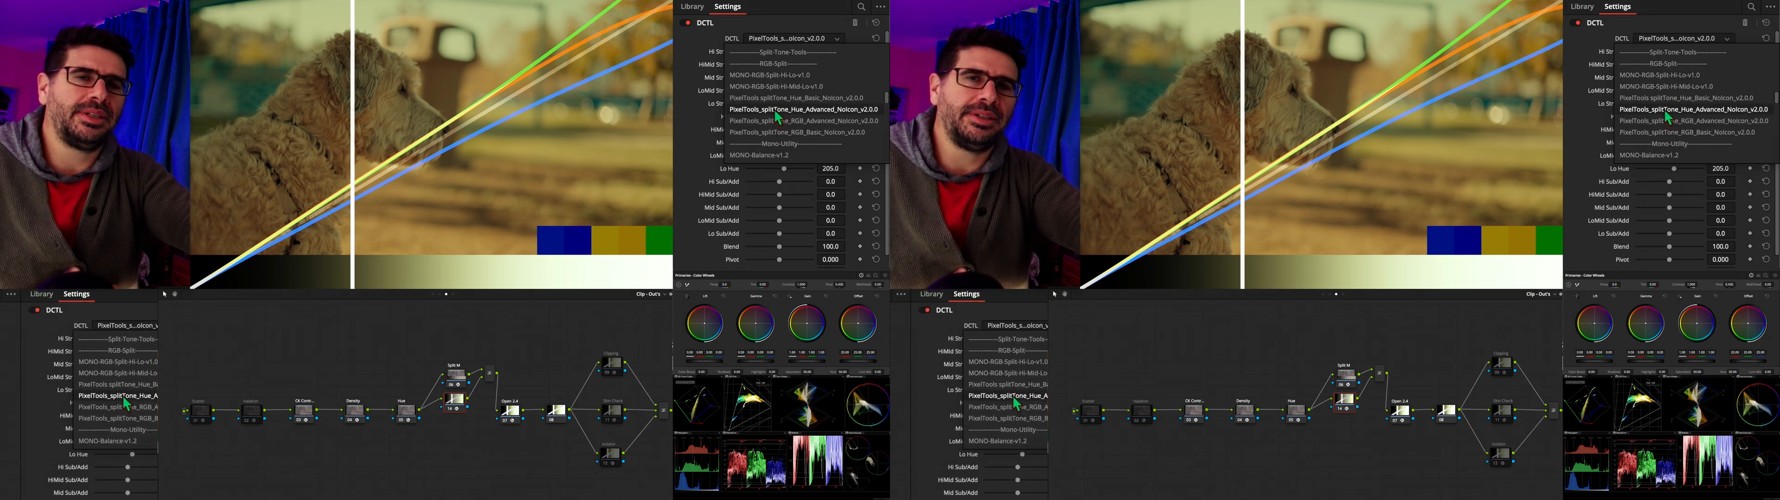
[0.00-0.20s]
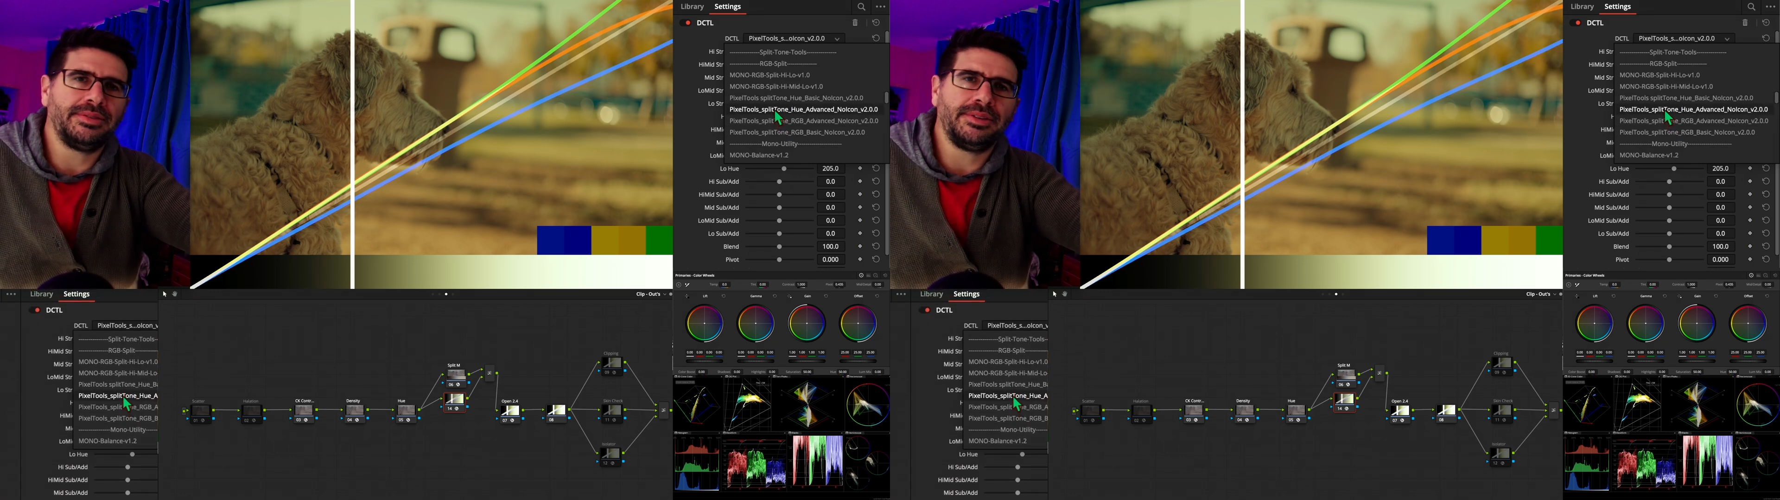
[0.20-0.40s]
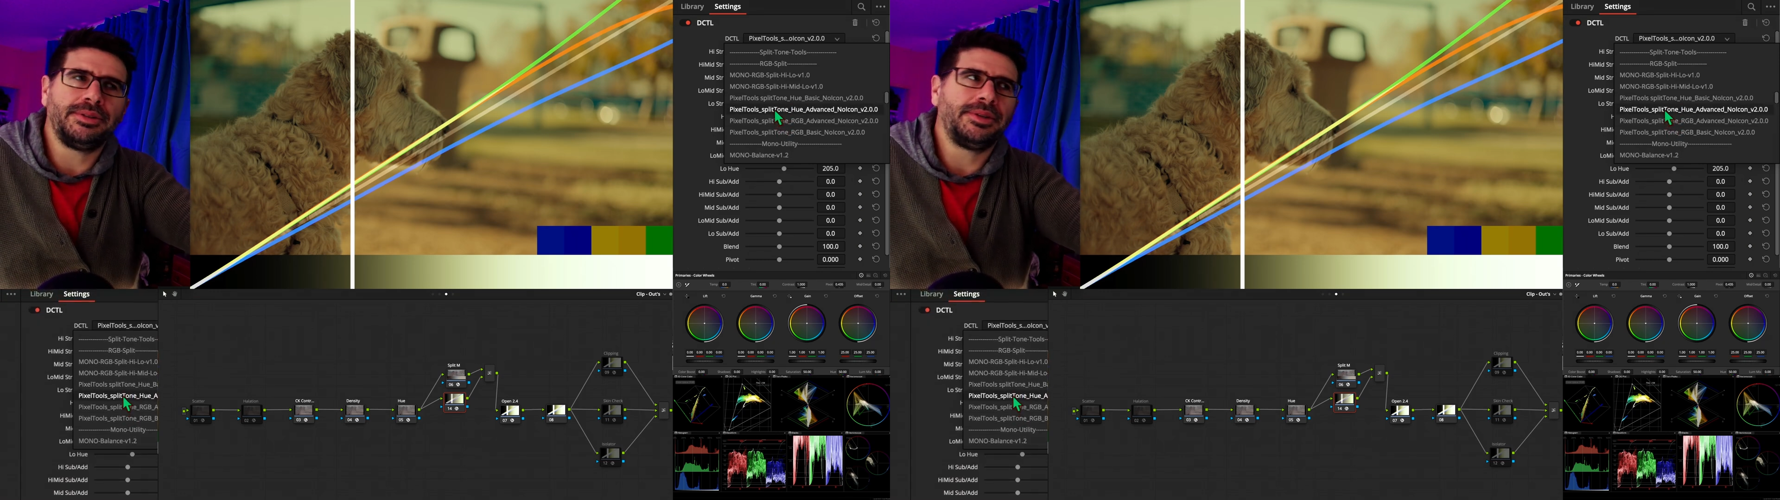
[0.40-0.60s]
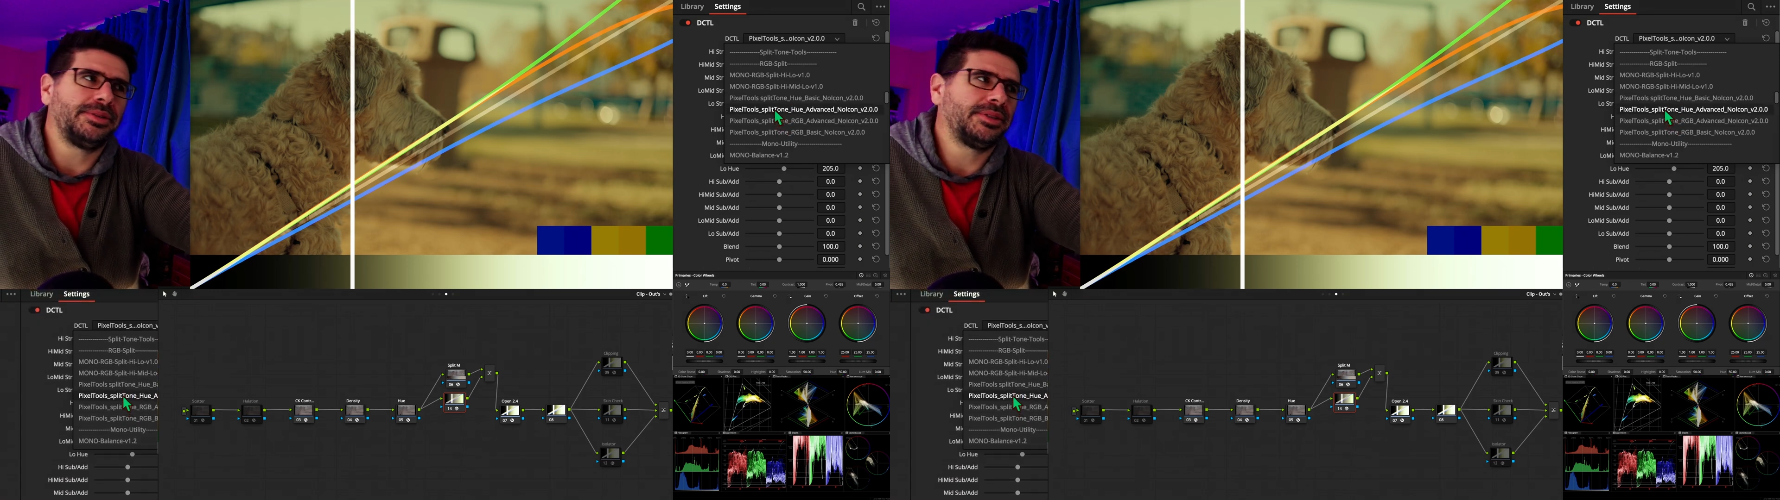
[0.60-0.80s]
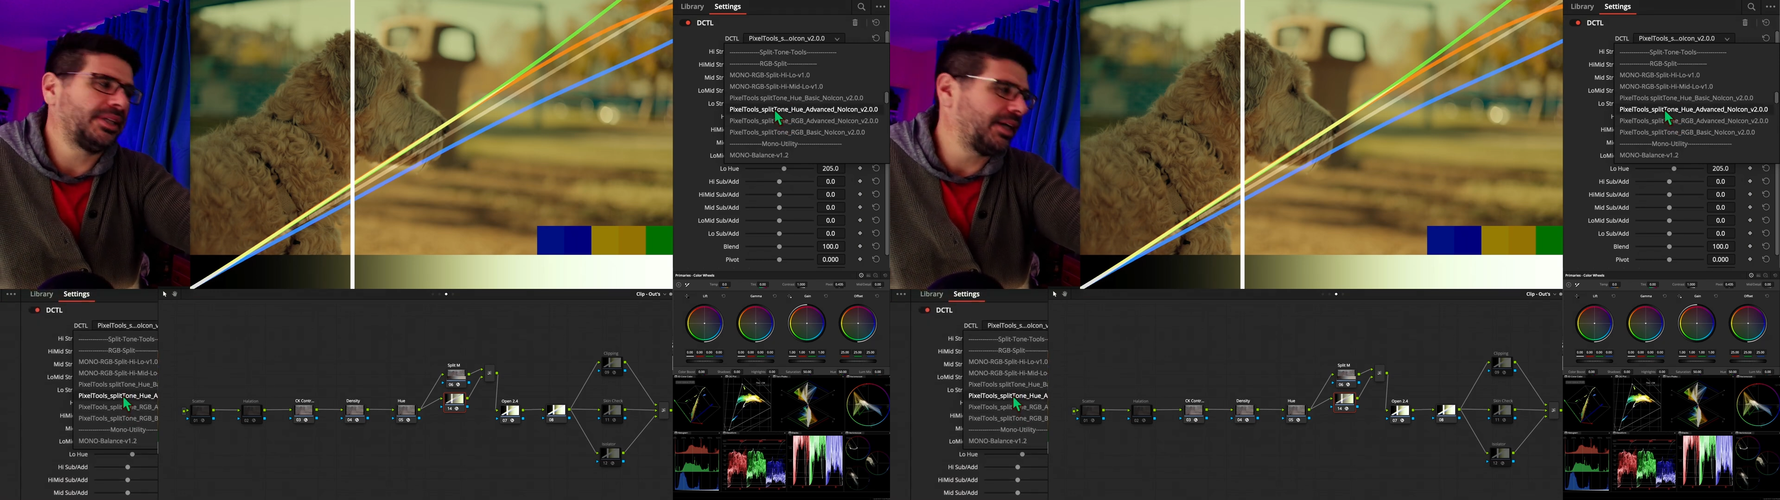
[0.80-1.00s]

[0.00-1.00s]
if you're using